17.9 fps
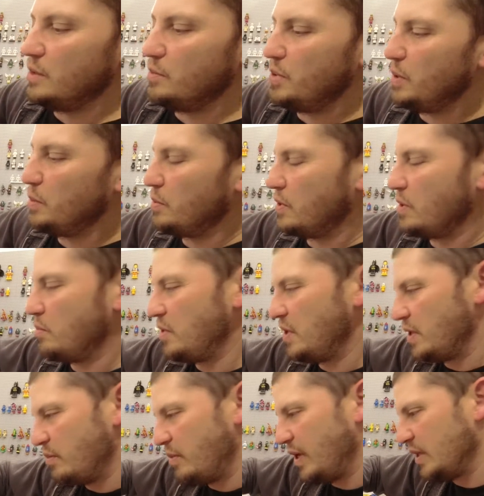People
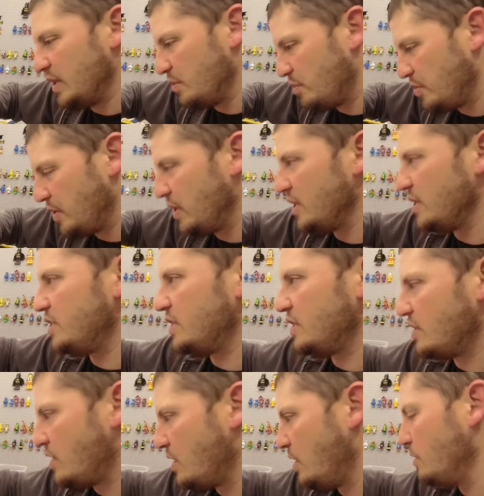complain about the price,
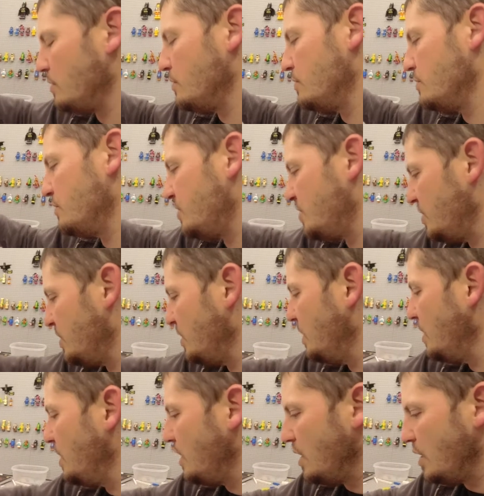the colors.
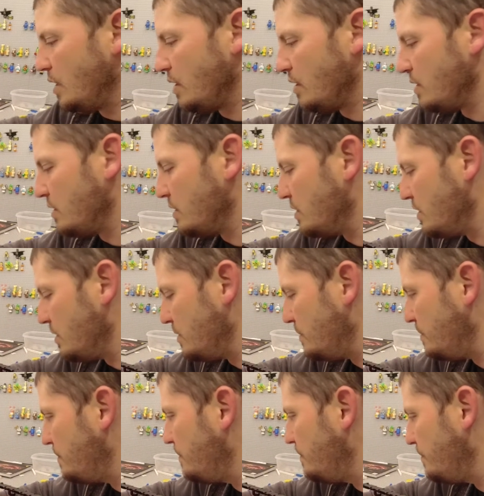
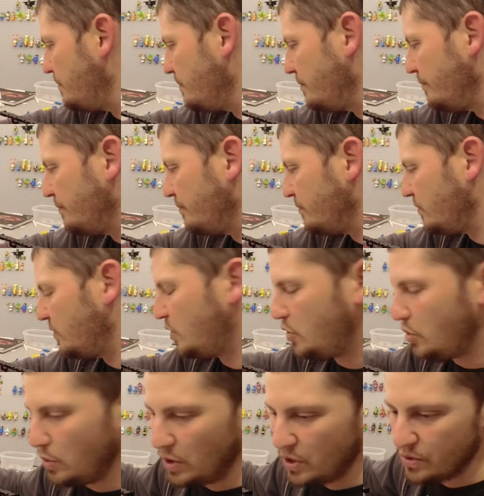
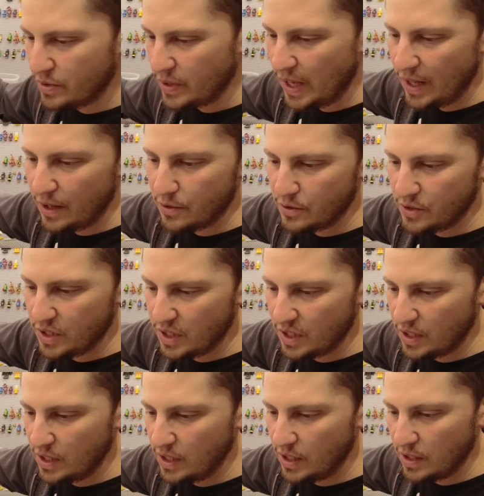$200 to
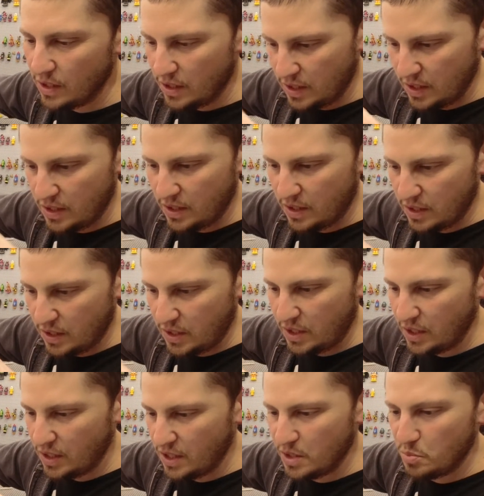get
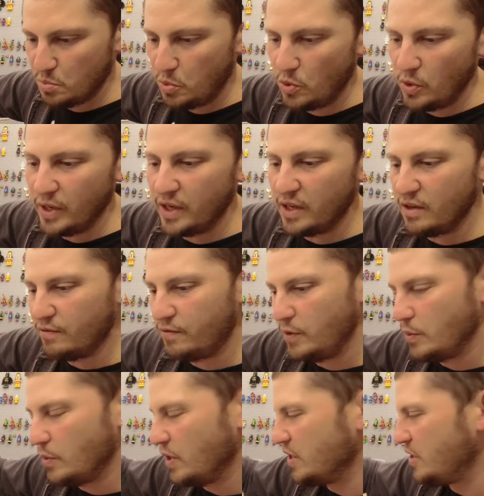to this point if
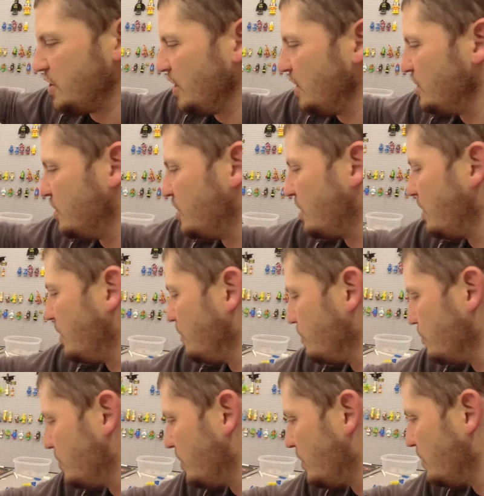you want to change the
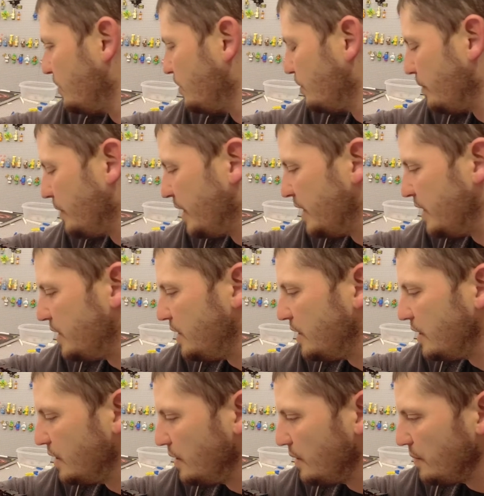colors all to red.